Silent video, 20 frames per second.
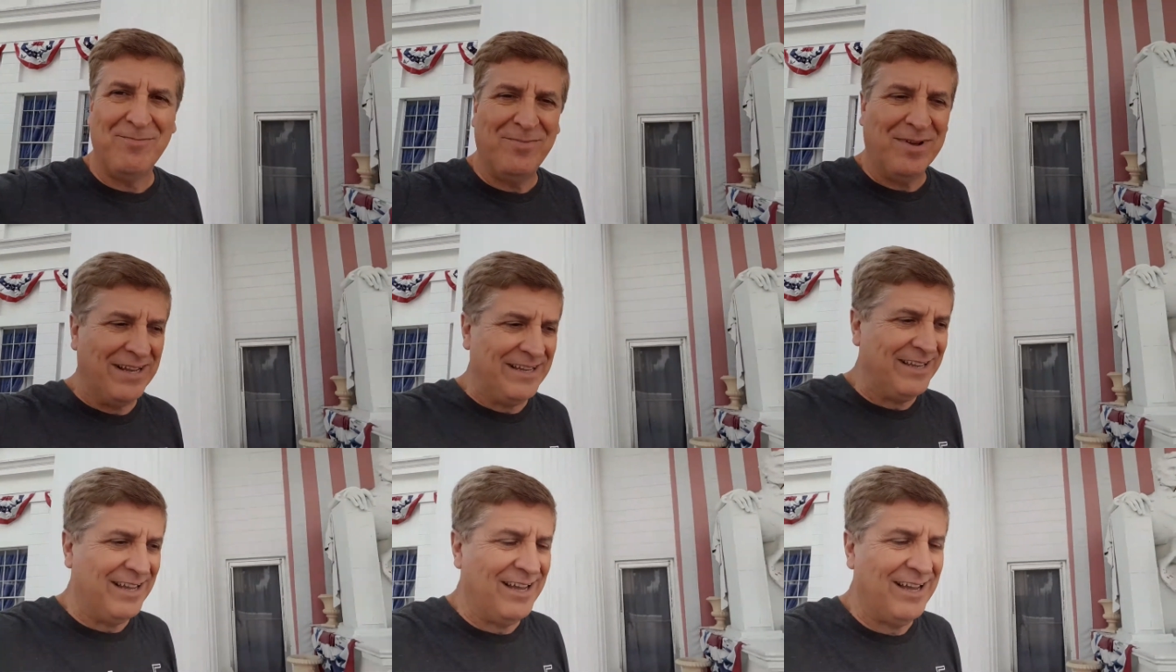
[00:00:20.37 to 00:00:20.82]

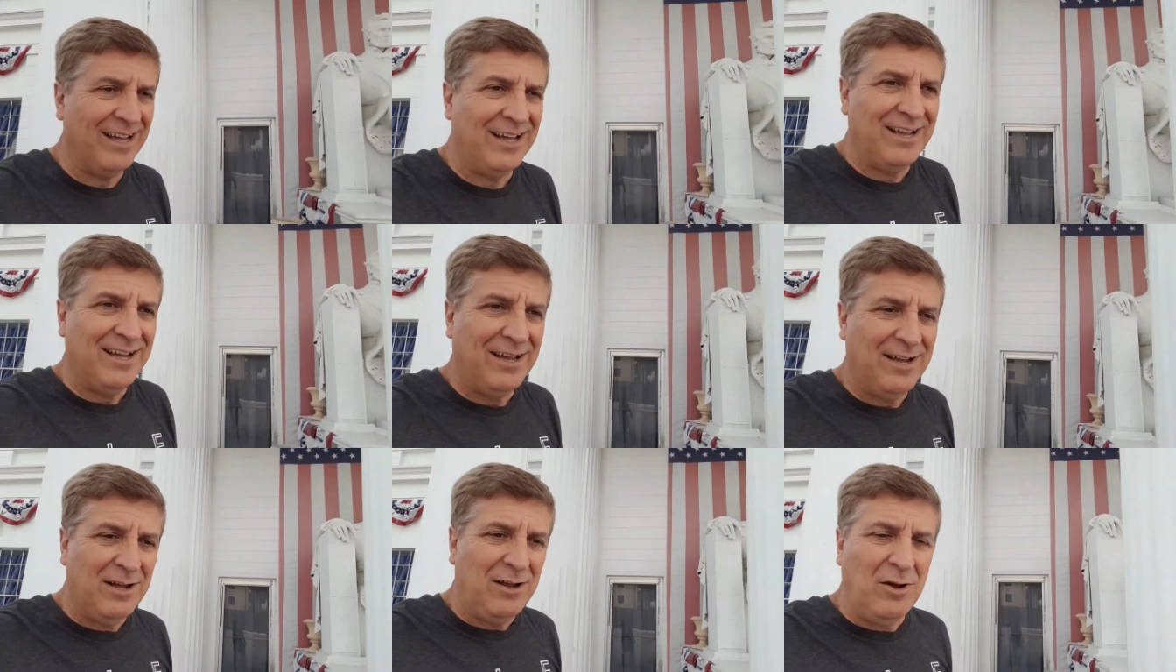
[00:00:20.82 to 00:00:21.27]
But uh,
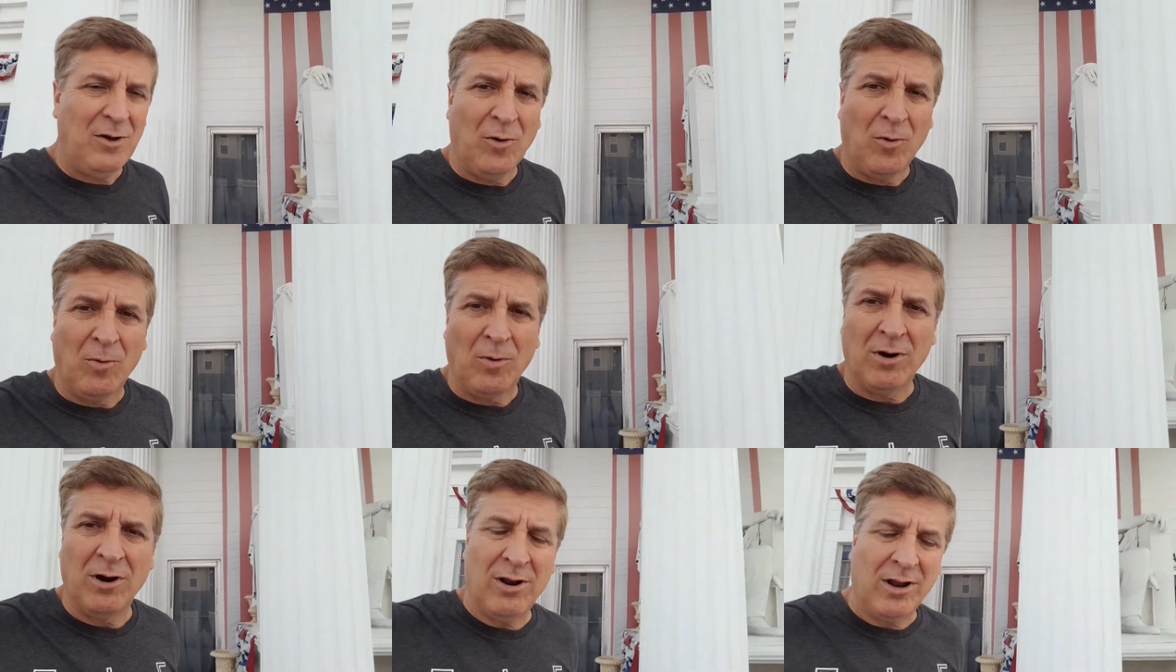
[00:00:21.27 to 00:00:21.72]

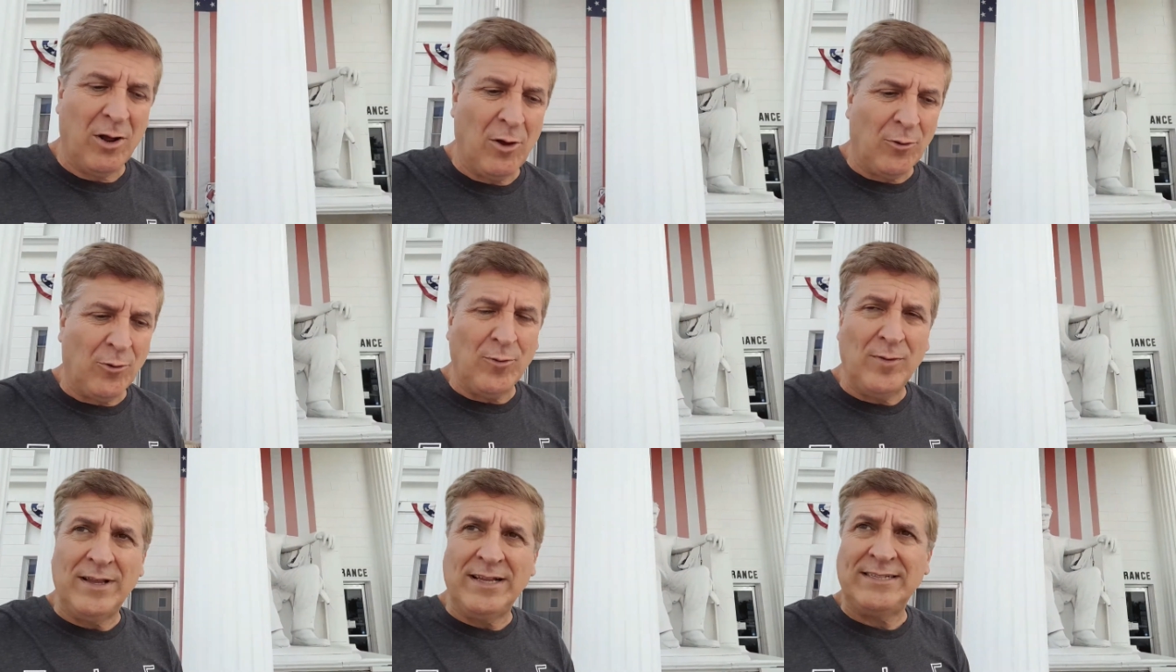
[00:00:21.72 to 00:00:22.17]
we're going to go
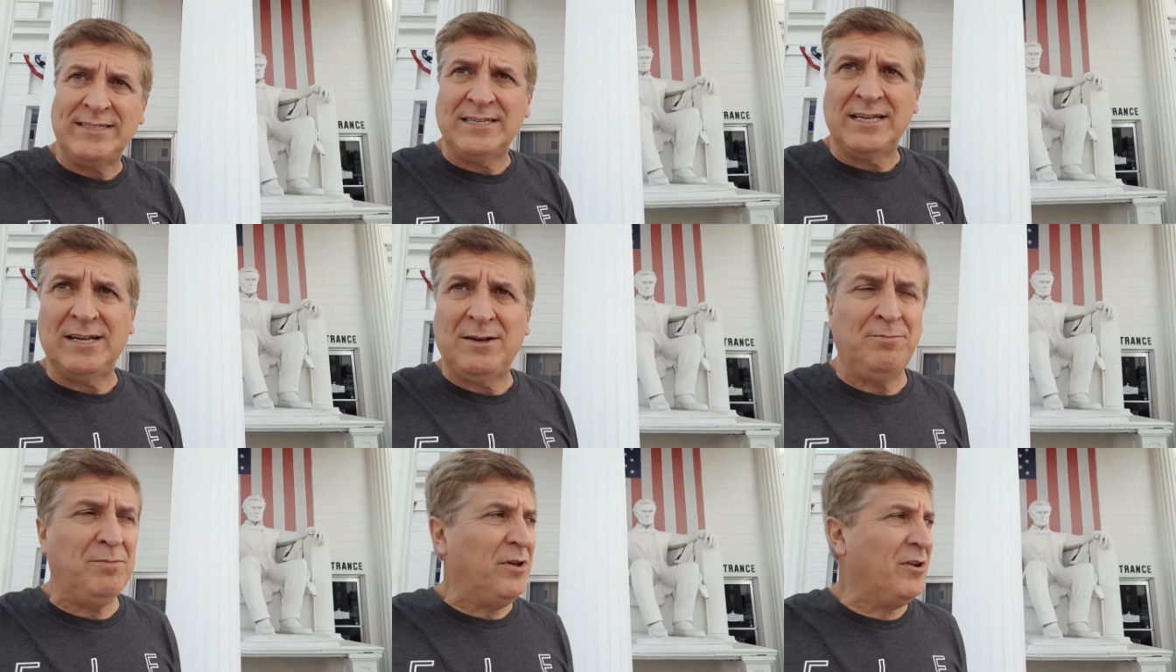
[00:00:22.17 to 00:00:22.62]
through this
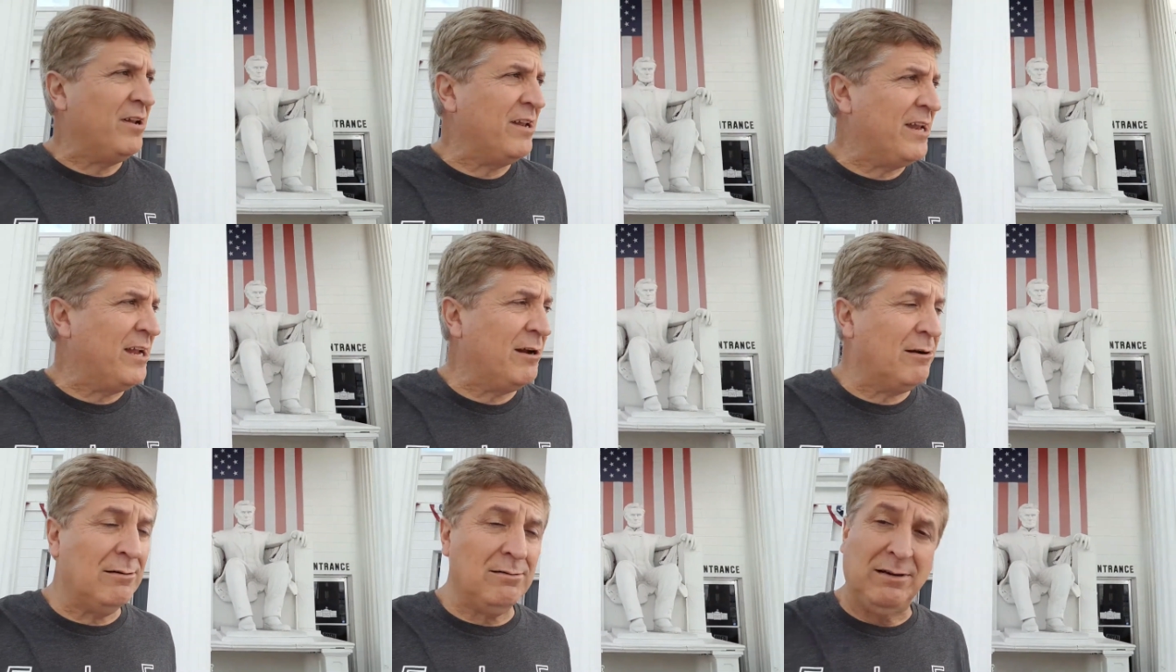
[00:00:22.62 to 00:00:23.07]
uh,
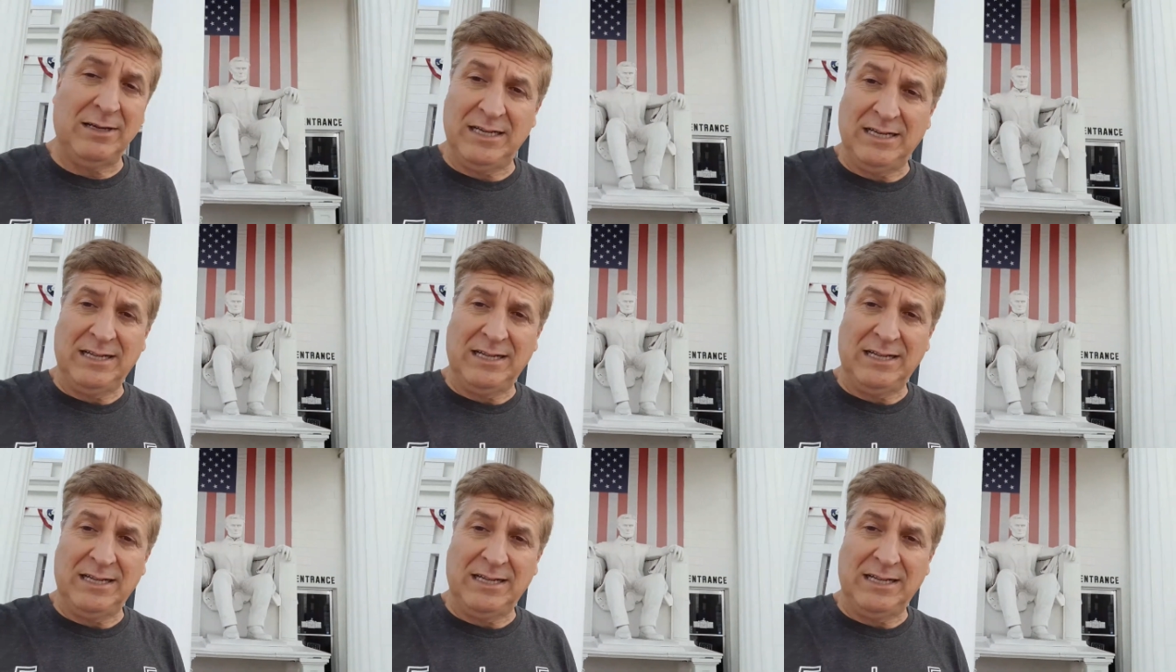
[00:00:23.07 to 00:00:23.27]
building here.